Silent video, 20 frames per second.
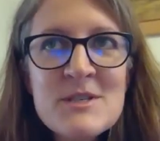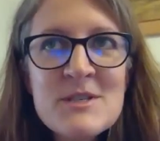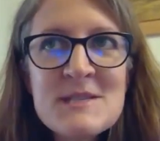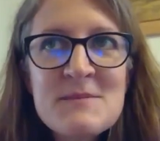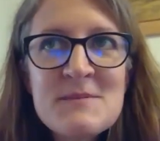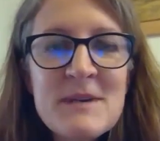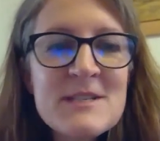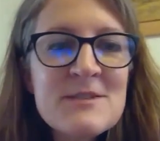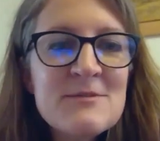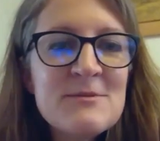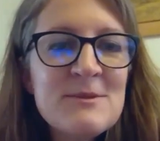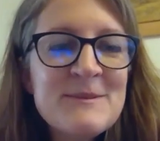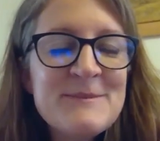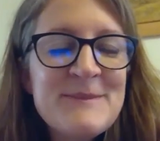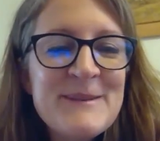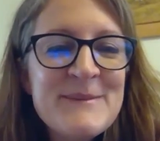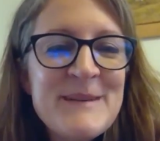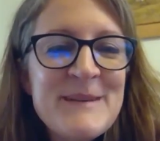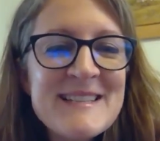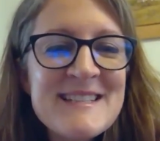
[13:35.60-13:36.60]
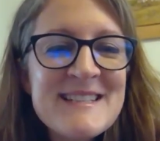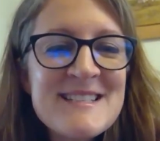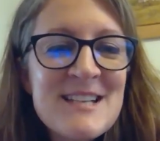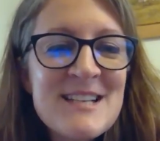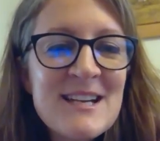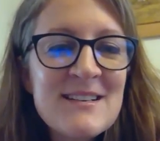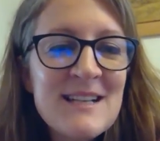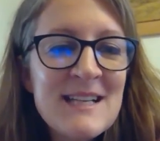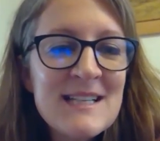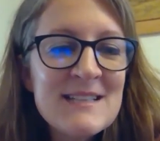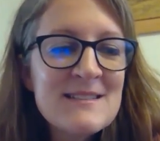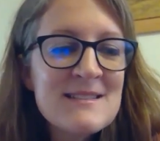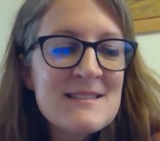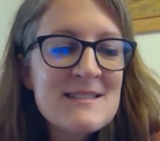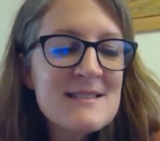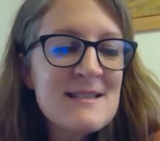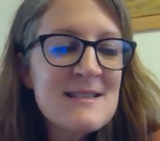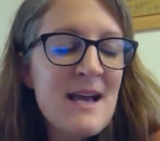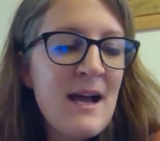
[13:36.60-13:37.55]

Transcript: is special about the Channel Islands.